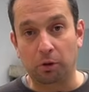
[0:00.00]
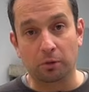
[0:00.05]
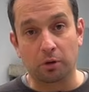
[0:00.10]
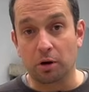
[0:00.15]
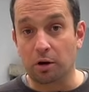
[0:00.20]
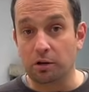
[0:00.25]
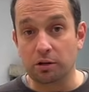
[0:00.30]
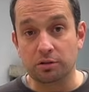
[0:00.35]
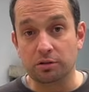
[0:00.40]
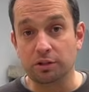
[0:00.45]

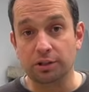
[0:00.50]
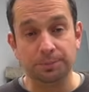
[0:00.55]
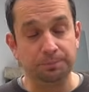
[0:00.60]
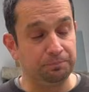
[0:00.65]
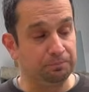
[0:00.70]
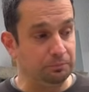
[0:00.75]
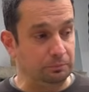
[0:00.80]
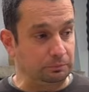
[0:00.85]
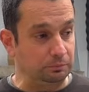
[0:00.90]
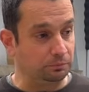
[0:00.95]
Honestly,
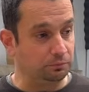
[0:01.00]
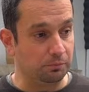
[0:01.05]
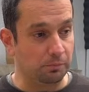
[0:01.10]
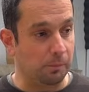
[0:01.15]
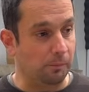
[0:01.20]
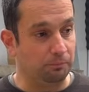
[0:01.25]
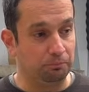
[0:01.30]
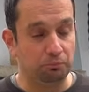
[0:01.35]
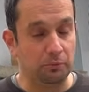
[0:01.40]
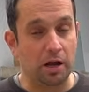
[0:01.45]

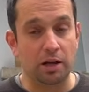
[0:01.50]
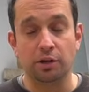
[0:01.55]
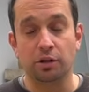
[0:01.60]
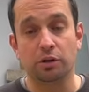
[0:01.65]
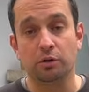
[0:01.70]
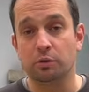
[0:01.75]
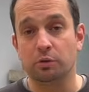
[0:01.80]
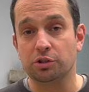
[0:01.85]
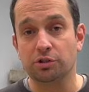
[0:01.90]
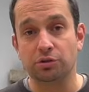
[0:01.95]
I don't
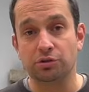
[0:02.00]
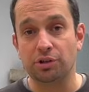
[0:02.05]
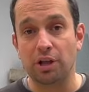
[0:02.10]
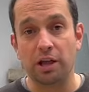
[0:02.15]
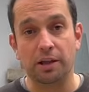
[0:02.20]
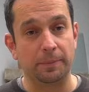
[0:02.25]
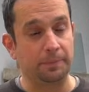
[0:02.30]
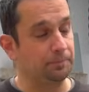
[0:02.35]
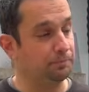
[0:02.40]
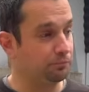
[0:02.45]
know what to
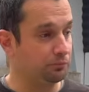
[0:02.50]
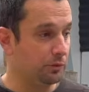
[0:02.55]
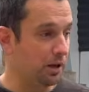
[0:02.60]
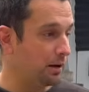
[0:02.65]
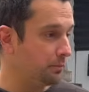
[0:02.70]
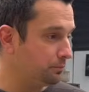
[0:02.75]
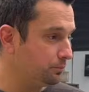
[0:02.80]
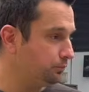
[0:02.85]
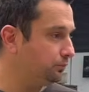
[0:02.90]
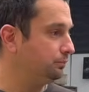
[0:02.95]
say.
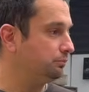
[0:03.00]
I'm